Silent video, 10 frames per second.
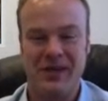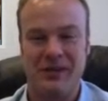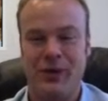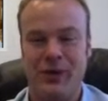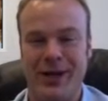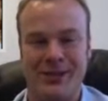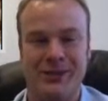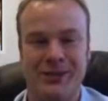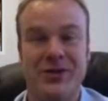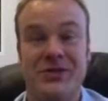practical
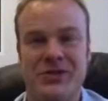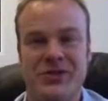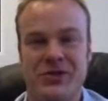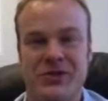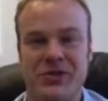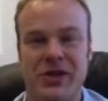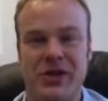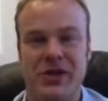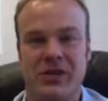business use case.